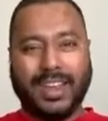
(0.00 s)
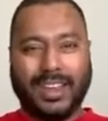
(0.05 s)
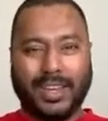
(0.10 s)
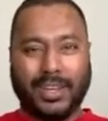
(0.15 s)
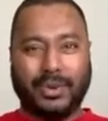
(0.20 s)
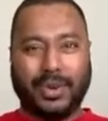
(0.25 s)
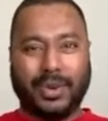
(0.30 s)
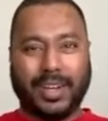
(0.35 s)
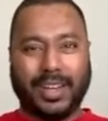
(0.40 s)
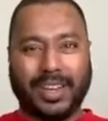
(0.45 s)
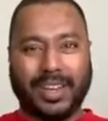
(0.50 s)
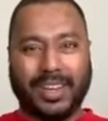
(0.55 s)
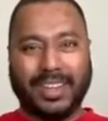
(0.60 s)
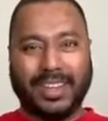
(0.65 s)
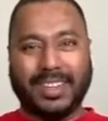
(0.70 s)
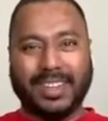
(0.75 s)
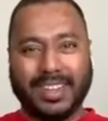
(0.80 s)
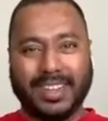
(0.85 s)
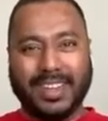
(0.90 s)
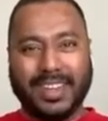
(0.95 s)
you don't want
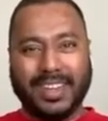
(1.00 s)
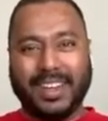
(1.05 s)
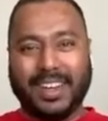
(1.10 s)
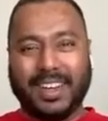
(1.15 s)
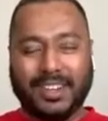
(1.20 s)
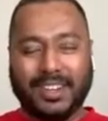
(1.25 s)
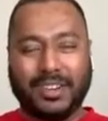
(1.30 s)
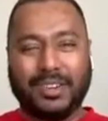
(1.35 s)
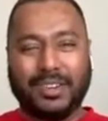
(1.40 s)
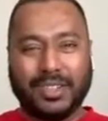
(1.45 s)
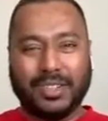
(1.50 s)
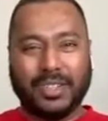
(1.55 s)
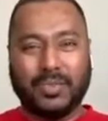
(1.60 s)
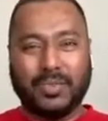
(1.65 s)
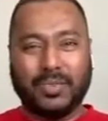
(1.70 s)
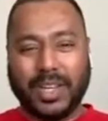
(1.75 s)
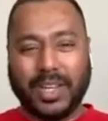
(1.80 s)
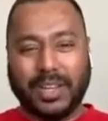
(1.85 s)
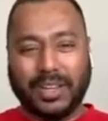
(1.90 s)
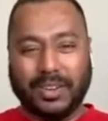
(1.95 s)
to,
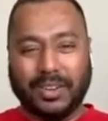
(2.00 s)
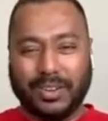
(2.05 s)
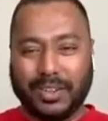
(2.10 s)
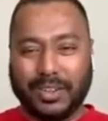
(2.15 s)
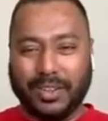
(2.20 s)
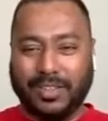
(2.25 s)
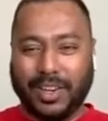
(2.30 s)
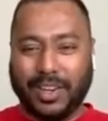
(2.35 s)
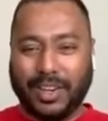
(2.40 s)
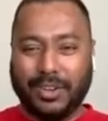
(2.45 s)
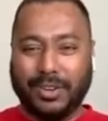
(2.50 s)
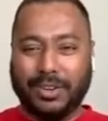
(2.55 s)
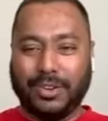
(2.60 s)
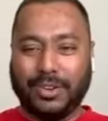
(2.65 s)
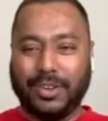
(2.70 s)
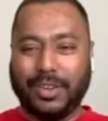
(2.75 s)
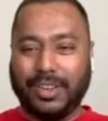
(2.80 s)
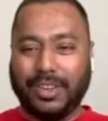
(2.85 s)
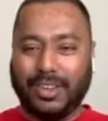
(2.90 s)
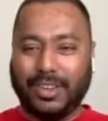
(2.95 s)
speak on the
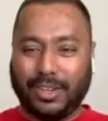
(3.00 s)
video,